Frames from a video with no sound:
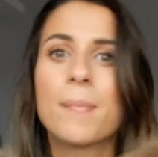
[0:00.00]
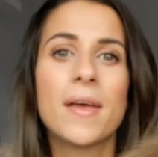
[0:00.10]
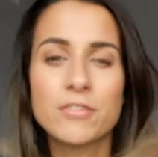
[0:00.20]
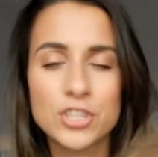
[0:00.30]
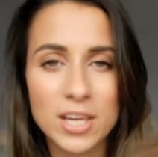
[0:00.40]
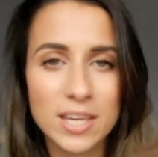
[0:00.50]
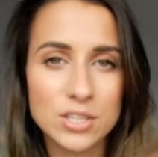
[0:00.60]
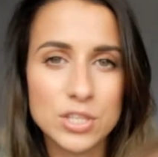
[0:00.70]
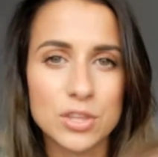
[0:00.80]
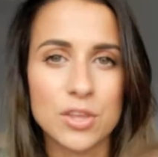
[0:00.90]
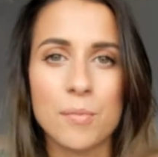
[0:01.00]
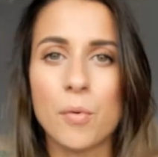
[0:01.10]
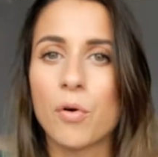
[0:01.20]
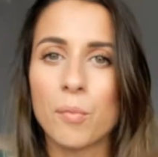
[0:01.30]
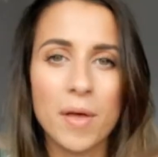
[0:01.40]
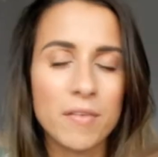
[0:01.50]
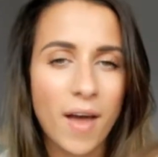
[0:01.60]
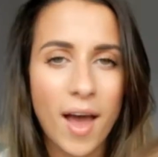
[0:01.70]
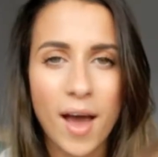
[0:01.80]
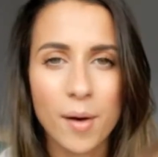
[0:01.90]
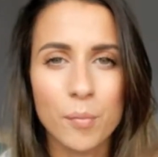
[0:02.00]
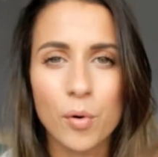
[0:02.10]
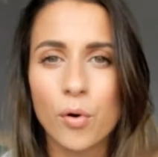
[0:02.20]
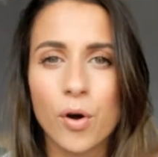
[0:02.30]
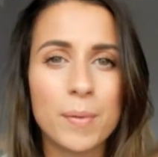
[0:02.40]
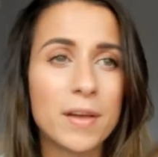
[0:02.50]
a bit of chicken to them, or a bit of ham, or a